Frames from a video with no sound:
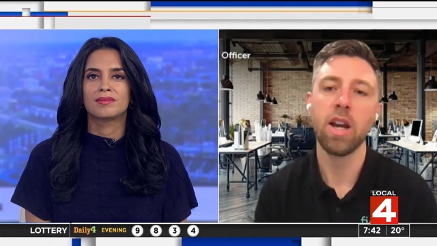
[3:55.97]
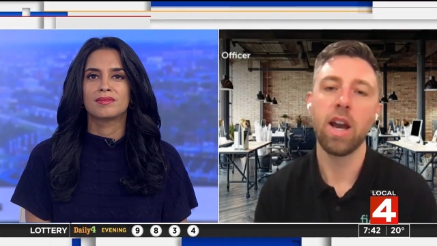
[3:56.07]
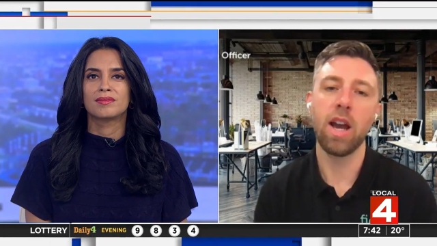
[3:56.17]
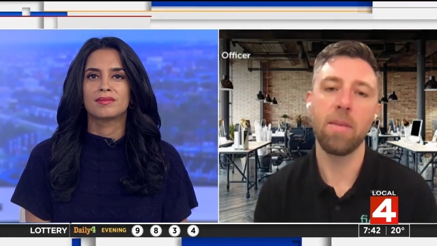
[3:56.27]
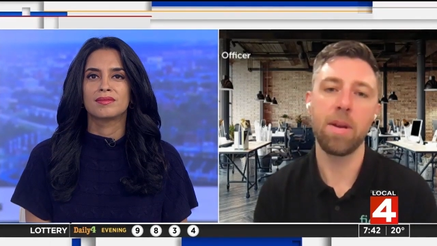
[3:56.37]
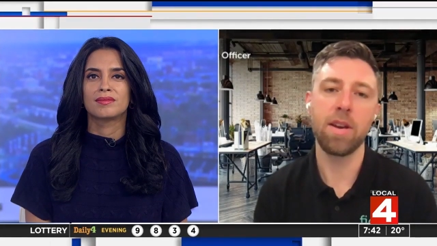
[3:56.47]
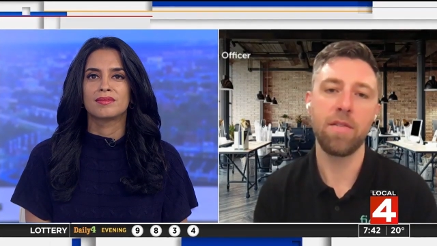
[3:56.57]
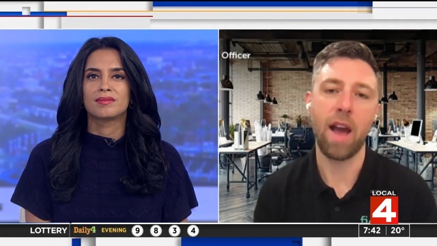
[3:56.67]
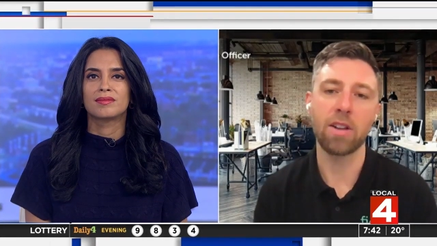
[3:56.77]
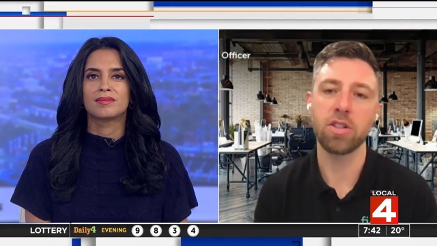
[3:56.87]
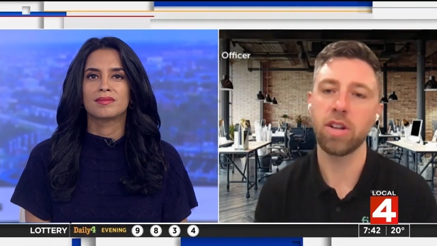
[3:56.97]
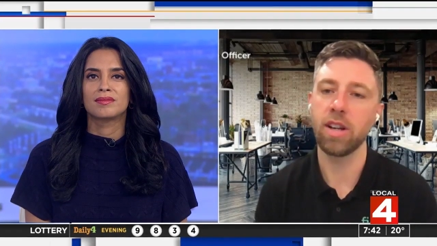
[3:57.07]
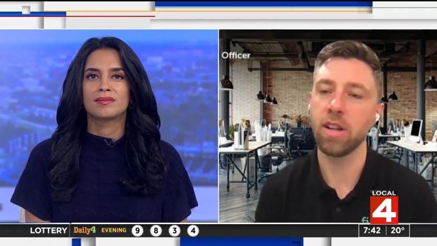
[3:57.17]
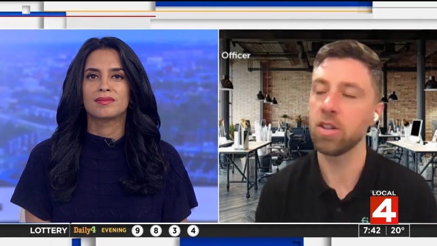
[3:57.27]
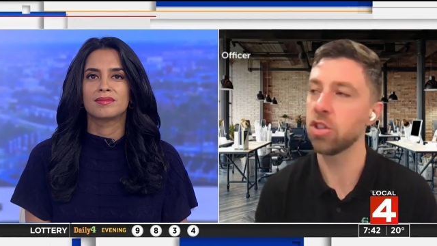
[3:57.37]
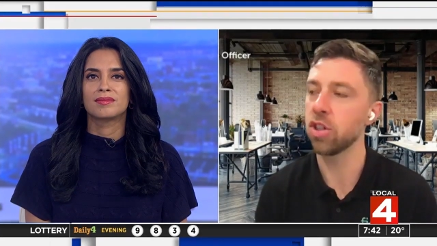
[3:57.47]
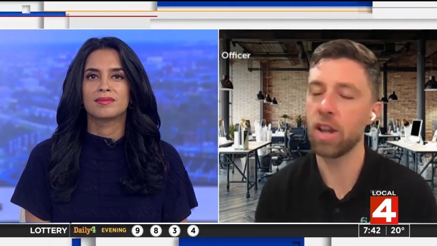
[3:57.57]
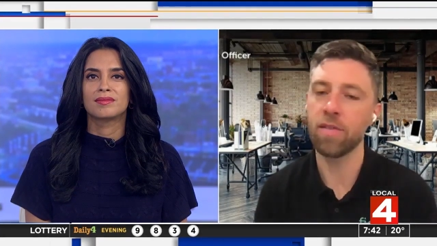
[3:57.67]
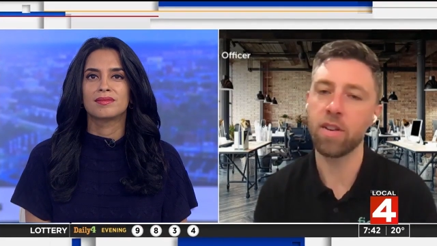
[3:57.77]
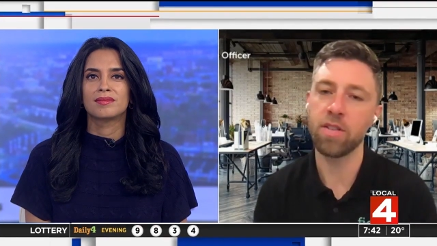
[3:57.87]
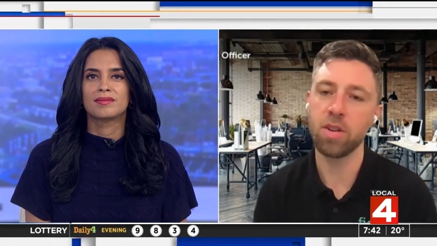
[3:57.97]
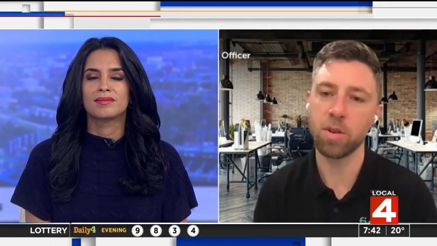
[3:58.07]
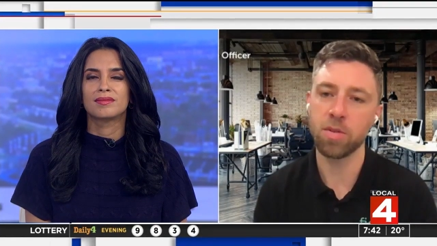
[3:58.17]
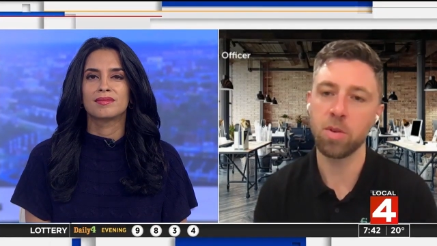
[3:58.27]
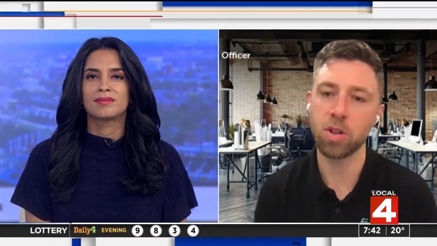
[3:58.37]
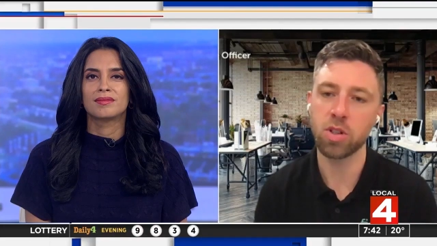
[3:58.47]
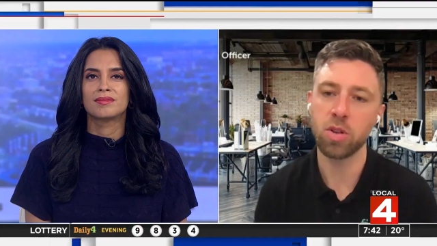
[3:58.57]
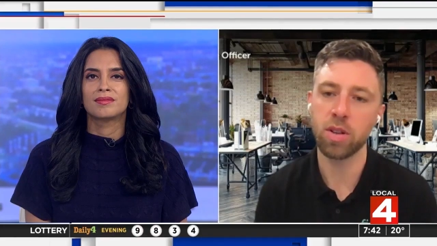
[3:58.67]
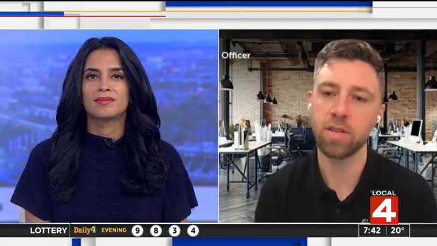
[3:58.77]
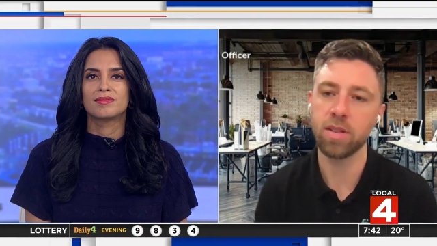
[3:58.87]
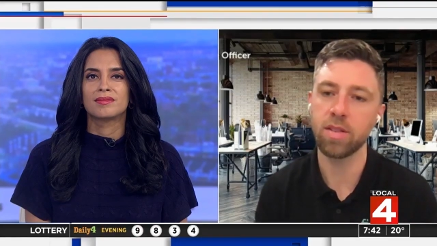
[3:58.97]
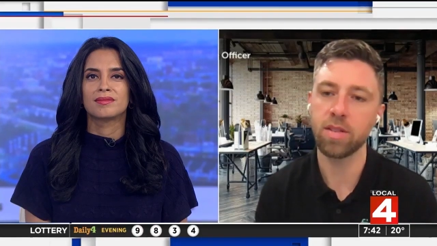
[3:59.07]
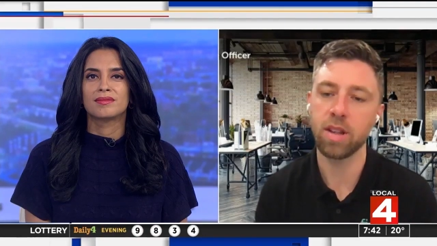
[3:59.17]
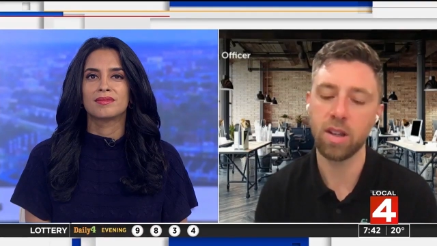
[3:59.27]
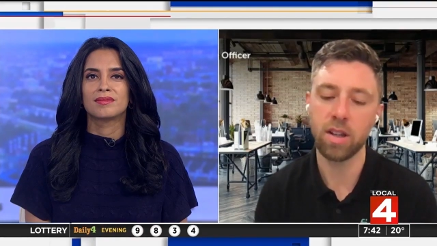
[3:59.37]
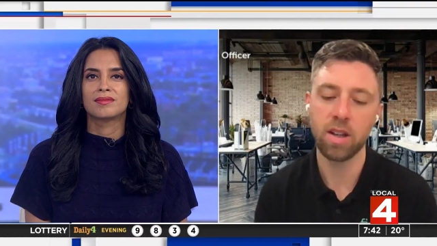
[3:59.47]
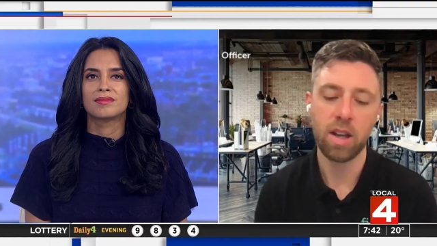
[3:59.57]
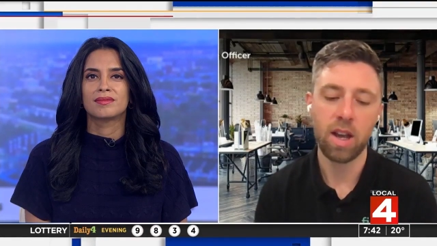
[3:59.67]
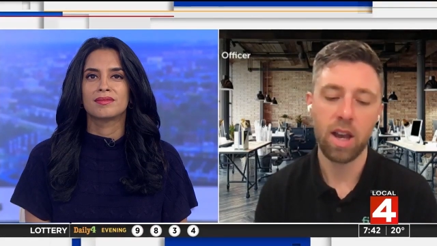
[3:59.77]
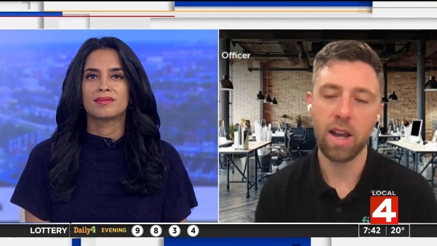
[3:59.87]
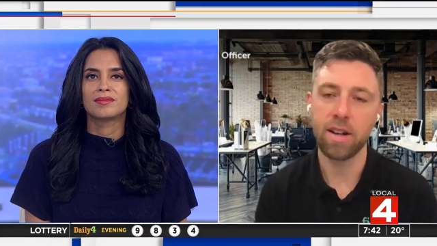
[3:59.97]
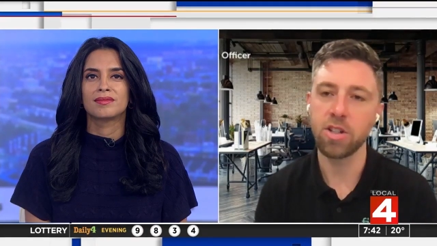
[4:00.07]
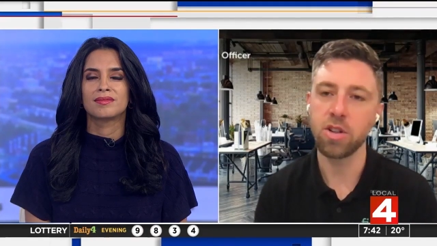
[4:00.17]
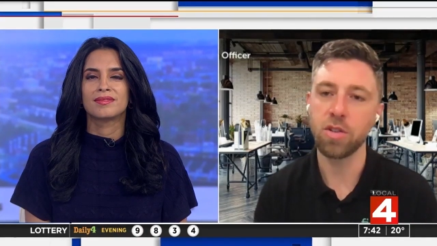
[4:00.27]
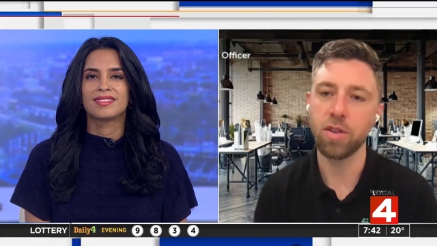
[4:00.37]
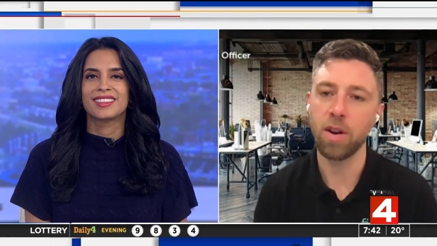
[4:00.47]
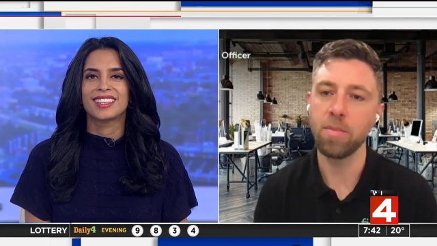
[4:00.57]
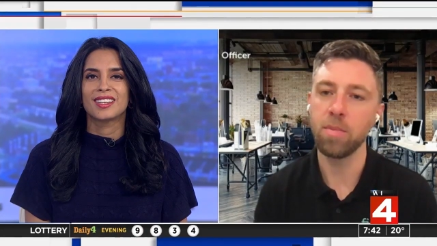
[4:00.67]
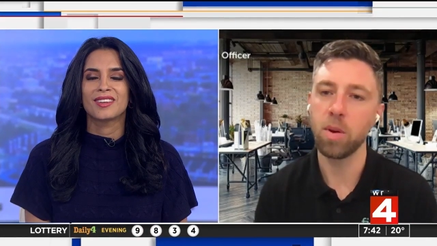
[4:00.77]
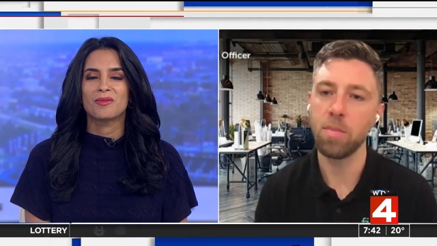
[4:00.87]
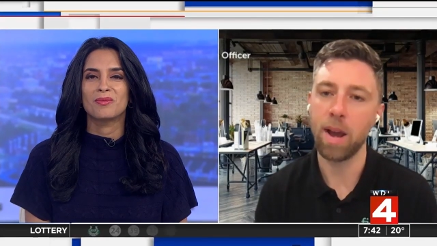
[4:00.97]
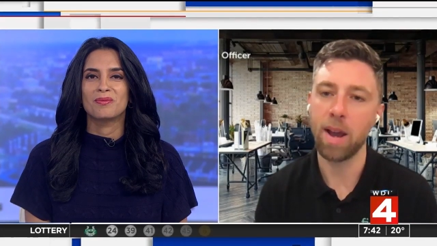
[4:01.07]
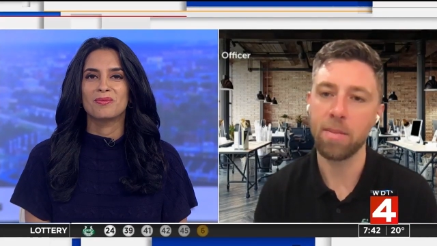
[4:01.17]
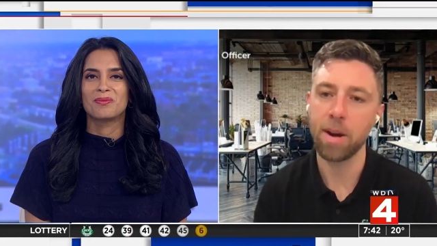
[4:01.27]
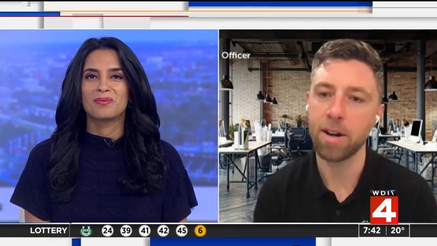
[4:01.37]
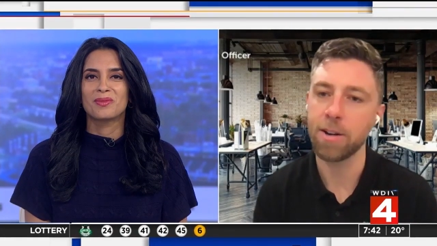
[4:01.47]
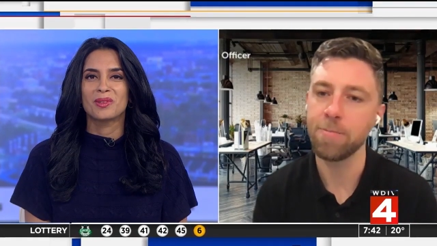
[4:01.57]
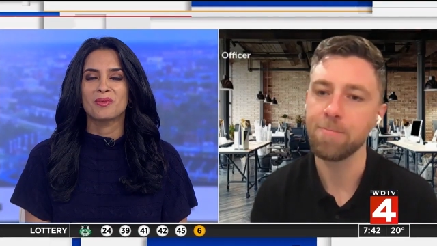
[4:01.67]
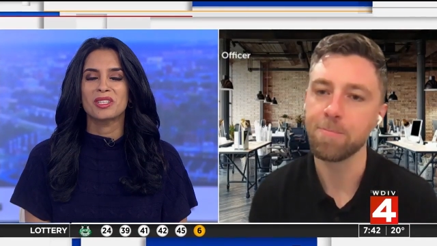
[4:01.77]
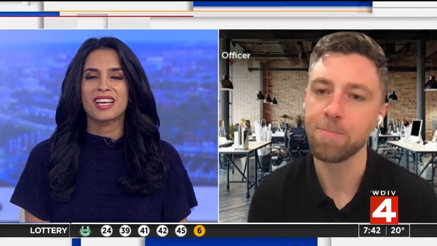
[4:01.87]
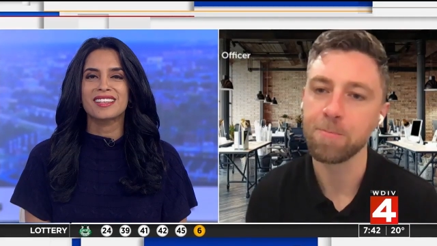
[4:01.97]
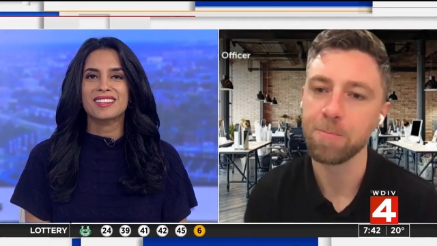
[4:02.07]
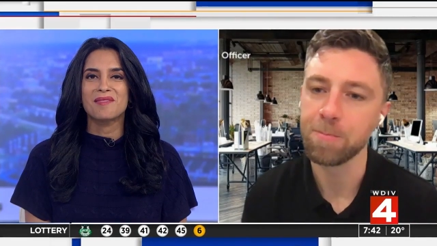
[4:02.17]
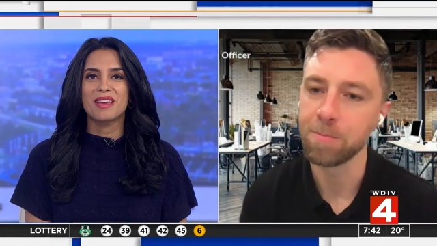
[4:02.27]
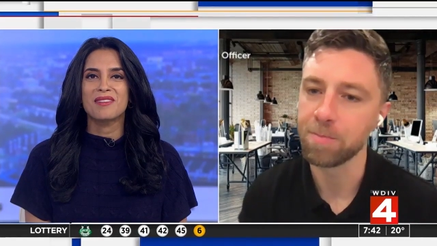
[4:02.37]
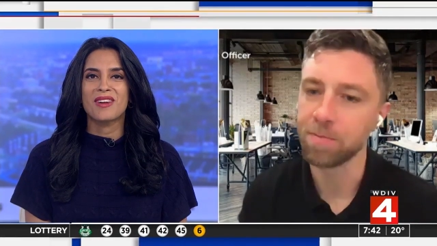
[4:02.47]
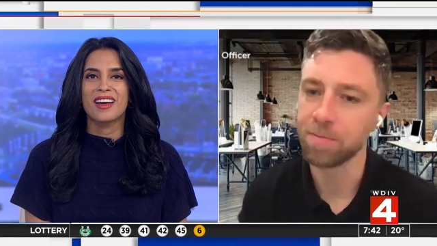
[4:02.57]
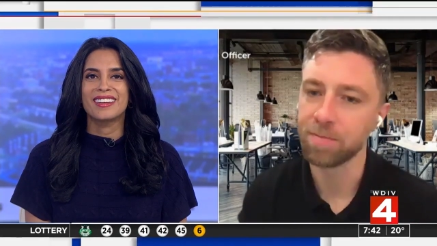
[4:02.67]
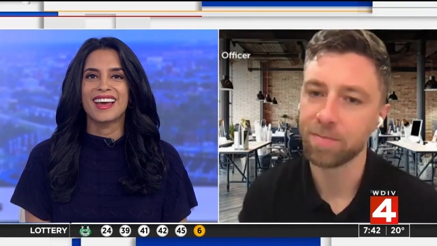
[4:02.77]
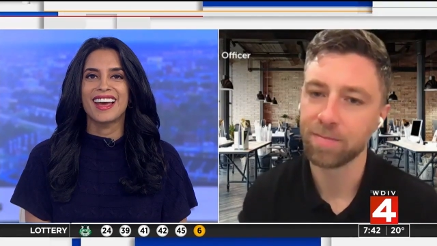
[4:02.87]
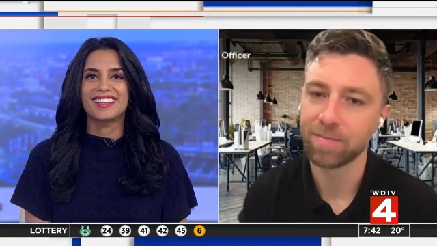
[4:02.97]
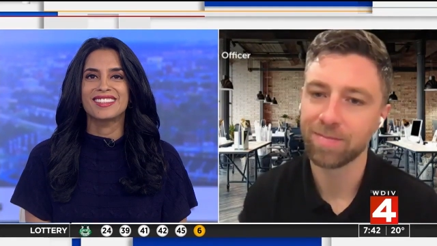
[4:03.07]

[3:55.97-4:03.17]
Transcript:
Speaker 1: uh, manufacturing and should give consumers more choices to uh, to choose from when buying American.
Speaker 2: Well, Tesla may have gotten a head